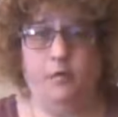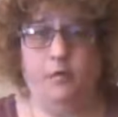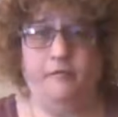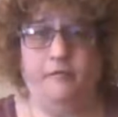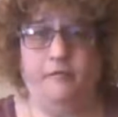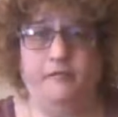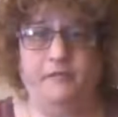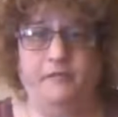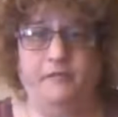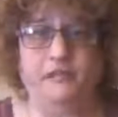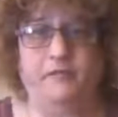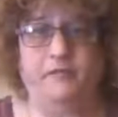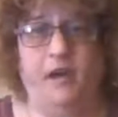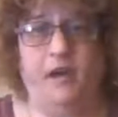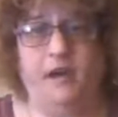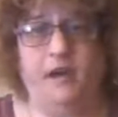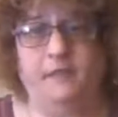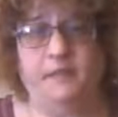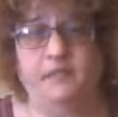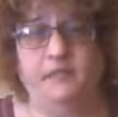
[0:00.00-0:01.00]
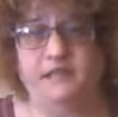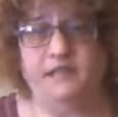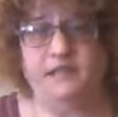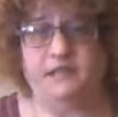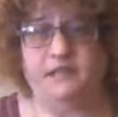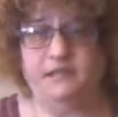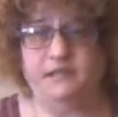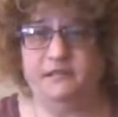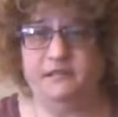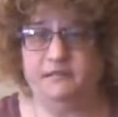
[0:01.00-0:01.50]
well, first of all, I'm
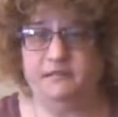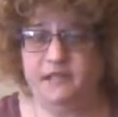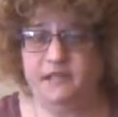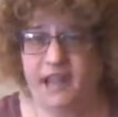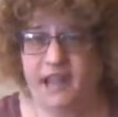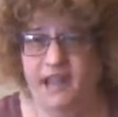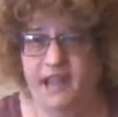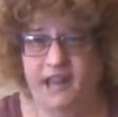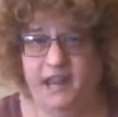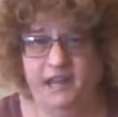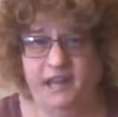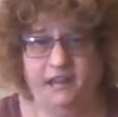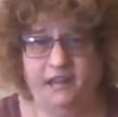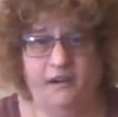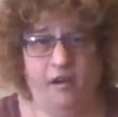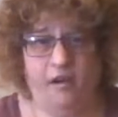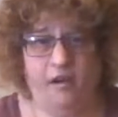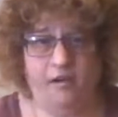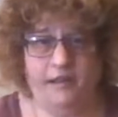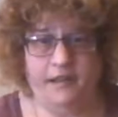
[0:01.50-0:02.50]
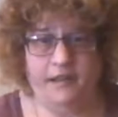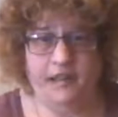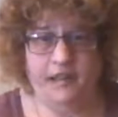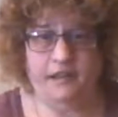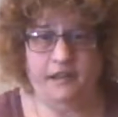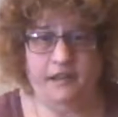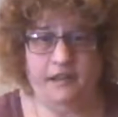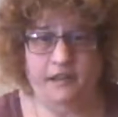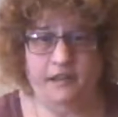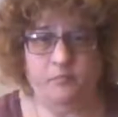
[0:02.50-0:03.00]
just taking it all
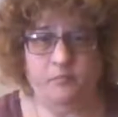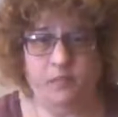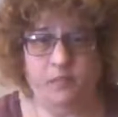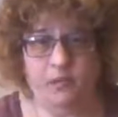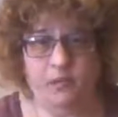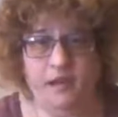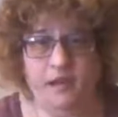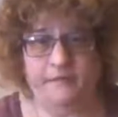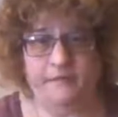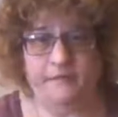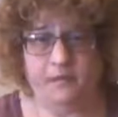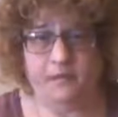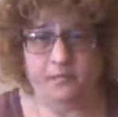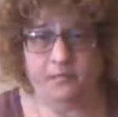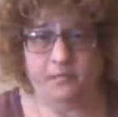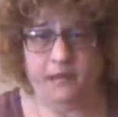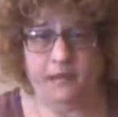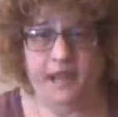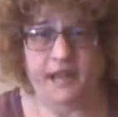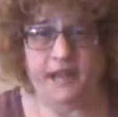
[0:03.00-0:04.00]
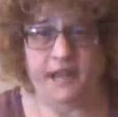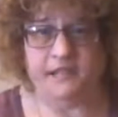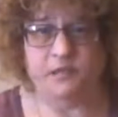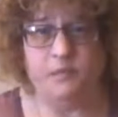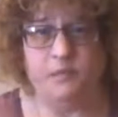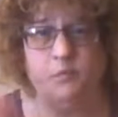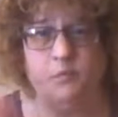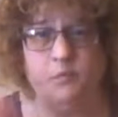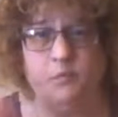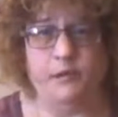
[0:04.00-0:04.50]
in, the beauty of the place.
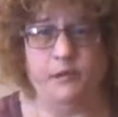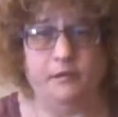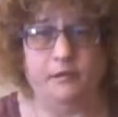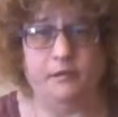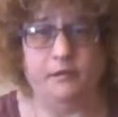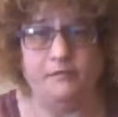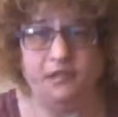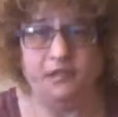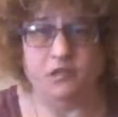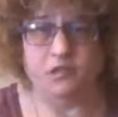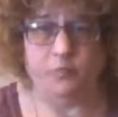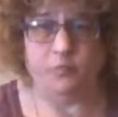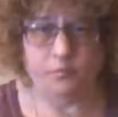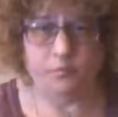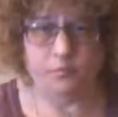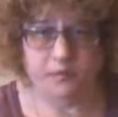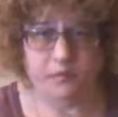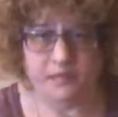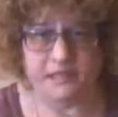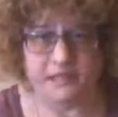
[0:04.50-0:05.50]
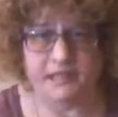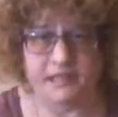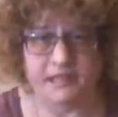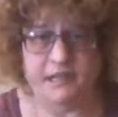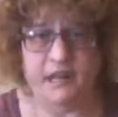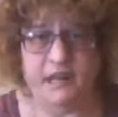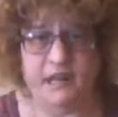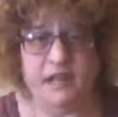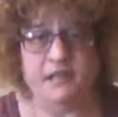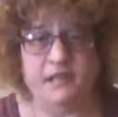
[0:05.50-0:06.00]
So I'm a real visual
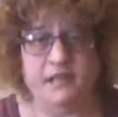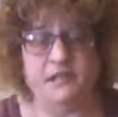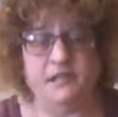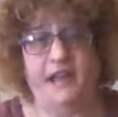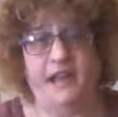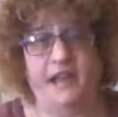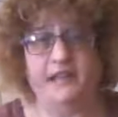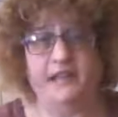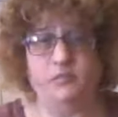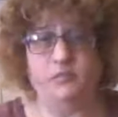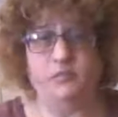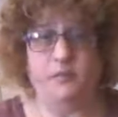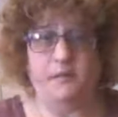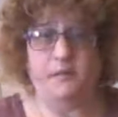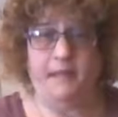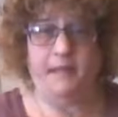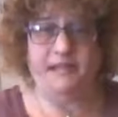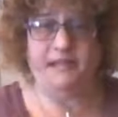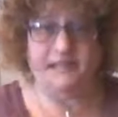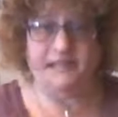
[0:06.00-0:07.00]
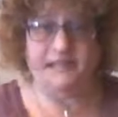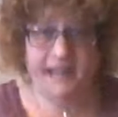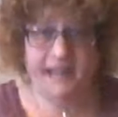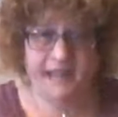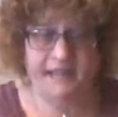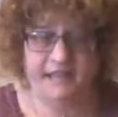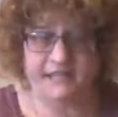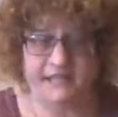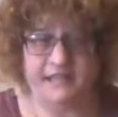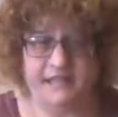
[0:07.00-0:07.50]
person. So that's one of my
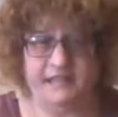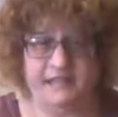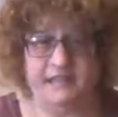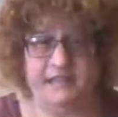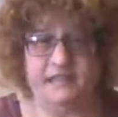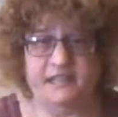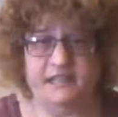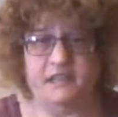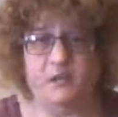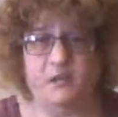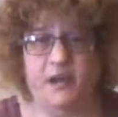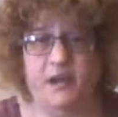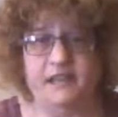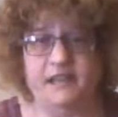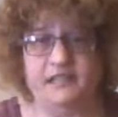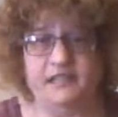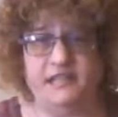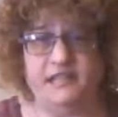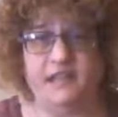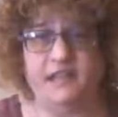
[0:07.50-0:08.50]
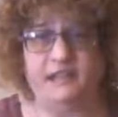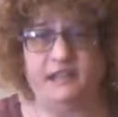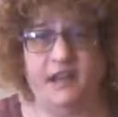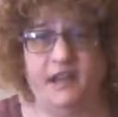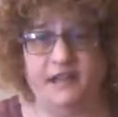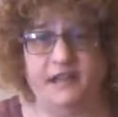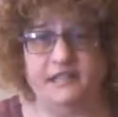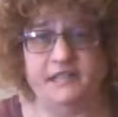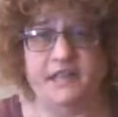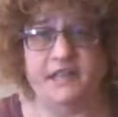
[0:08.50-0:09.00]
psychic senses. So I see a
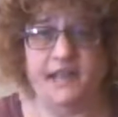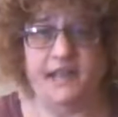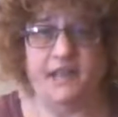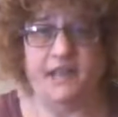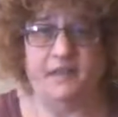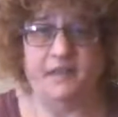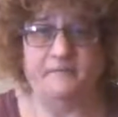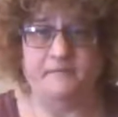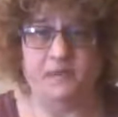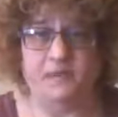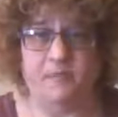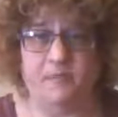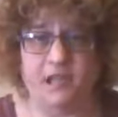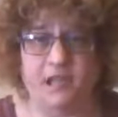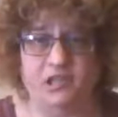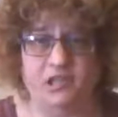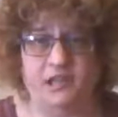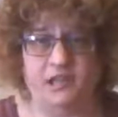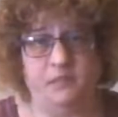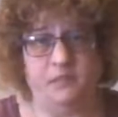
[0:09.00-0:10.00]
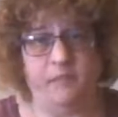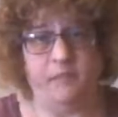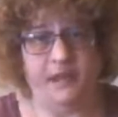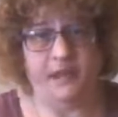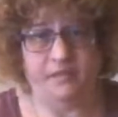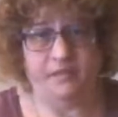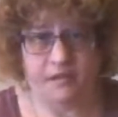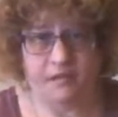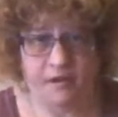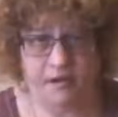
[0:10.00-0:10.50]
lot of psychic information in my
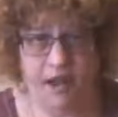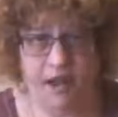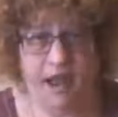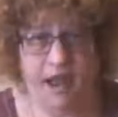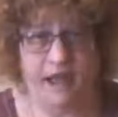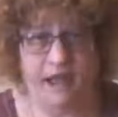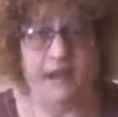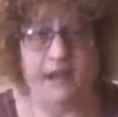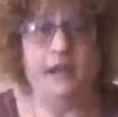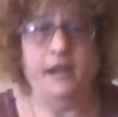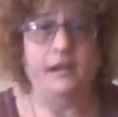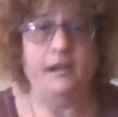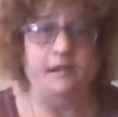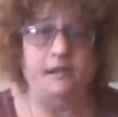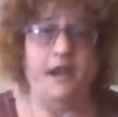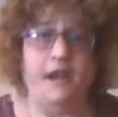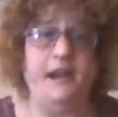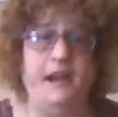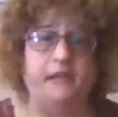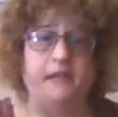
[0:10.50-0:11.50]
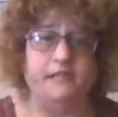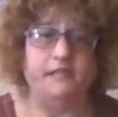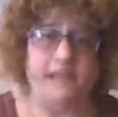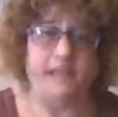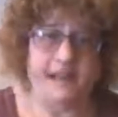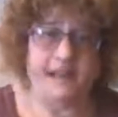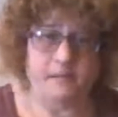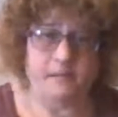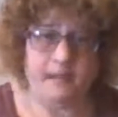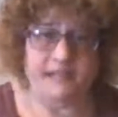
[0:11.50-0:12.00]
third eye, not
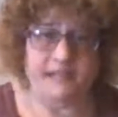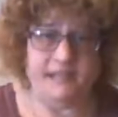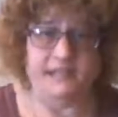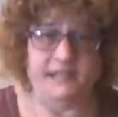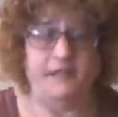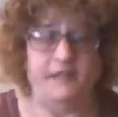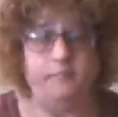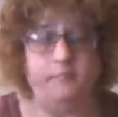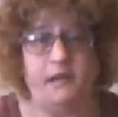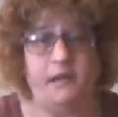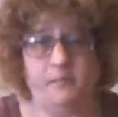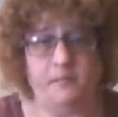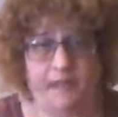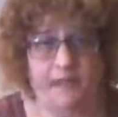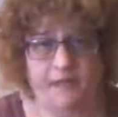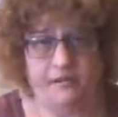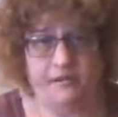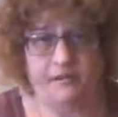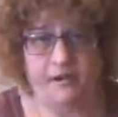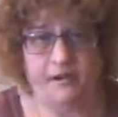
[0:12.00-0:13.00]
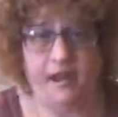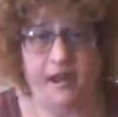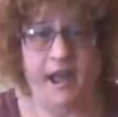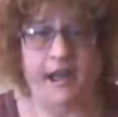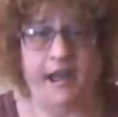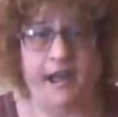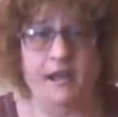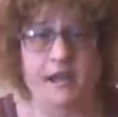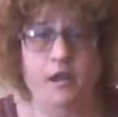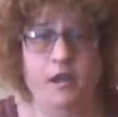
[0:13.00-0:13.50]
outside of myself, but in my third
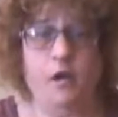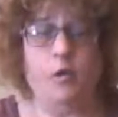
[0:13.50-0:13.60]
eye.